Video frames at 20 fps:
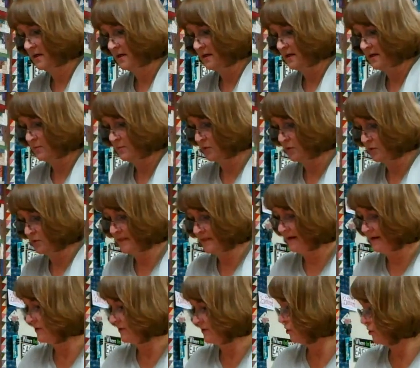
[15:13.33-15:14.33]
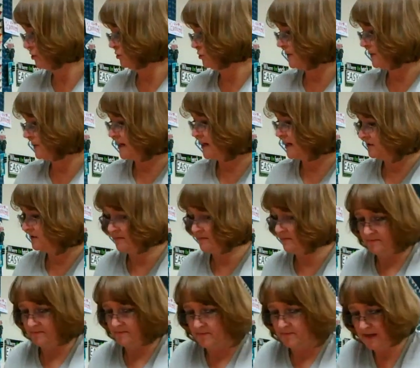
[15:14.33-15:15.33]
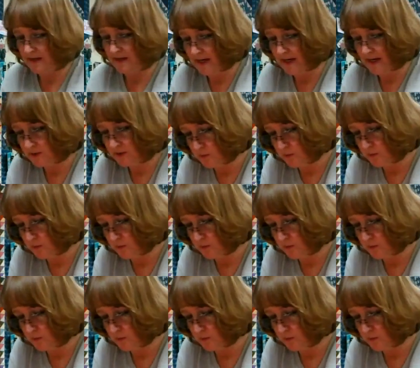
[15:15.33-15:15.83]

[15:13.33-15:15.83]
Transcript: Then we'll save the short end for the next